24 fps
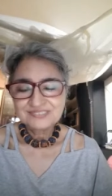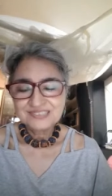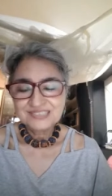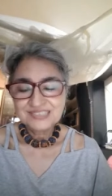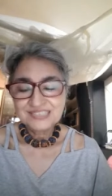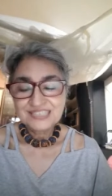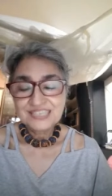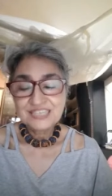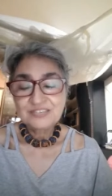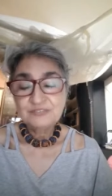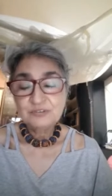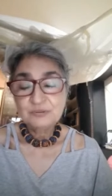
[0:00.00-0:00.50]

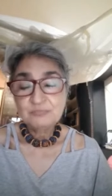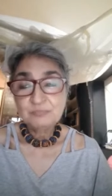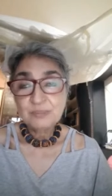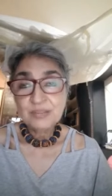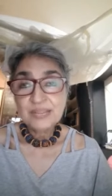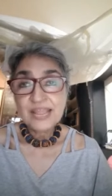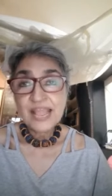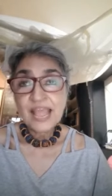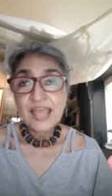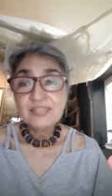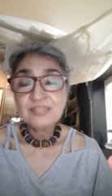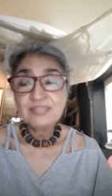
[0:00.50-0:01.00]
He even
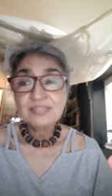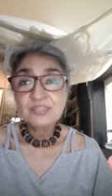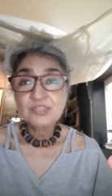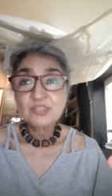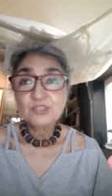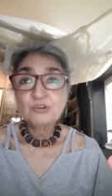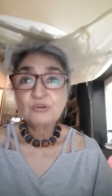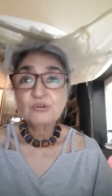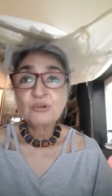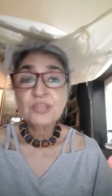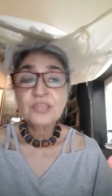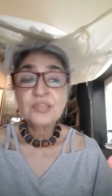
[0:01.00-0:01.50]
began
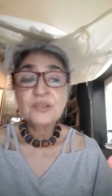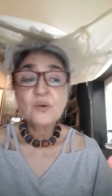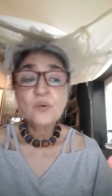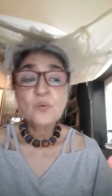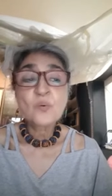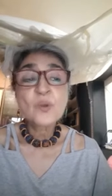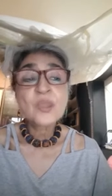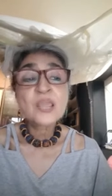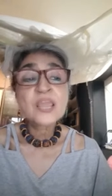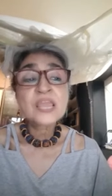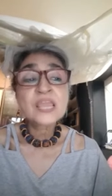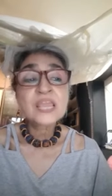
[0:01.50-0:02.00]
throwing
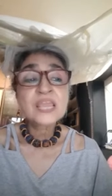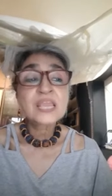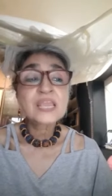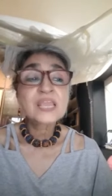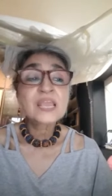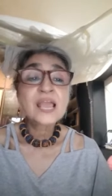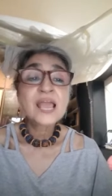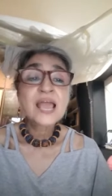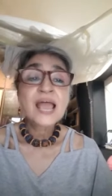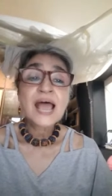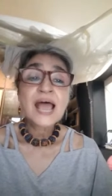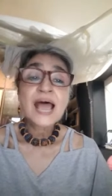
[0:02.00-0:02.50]

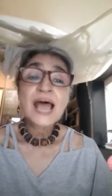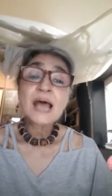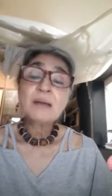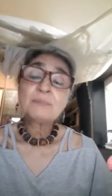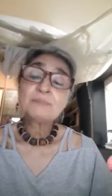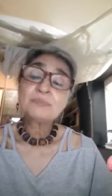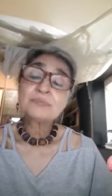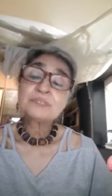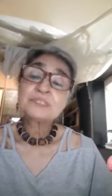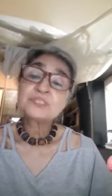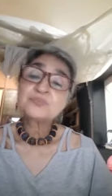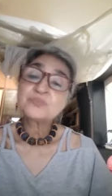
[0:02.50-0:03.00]
away
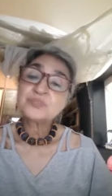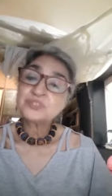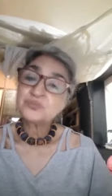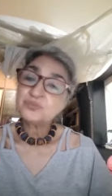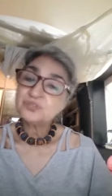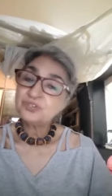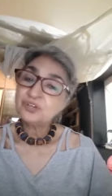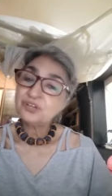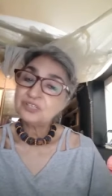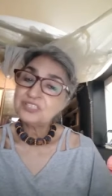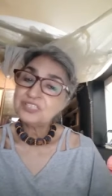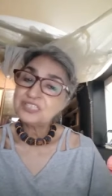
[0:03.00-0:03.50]
apples which were
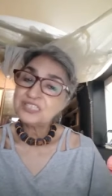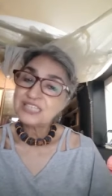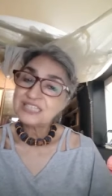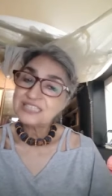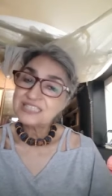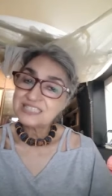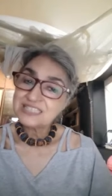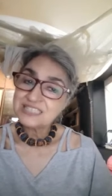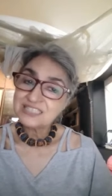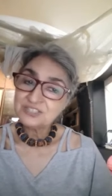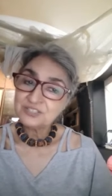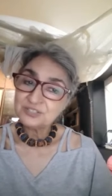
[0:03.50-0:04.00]
not
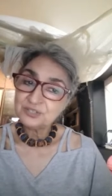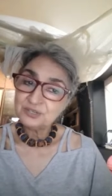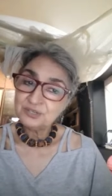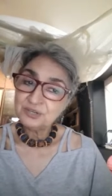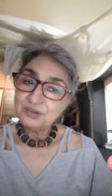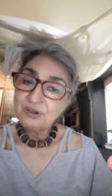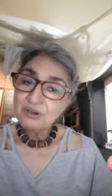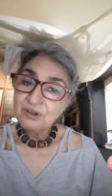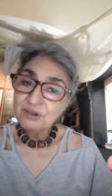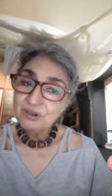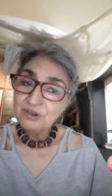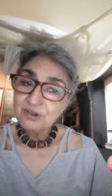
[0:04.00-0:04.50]
tasting so
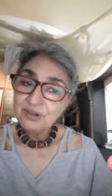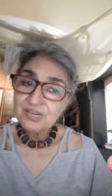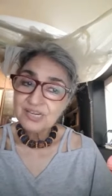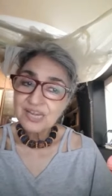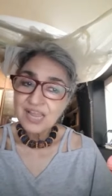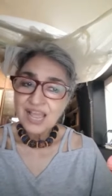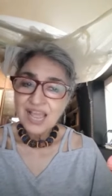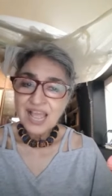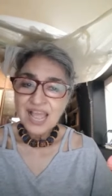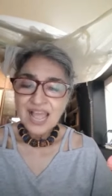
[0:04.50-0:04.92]
good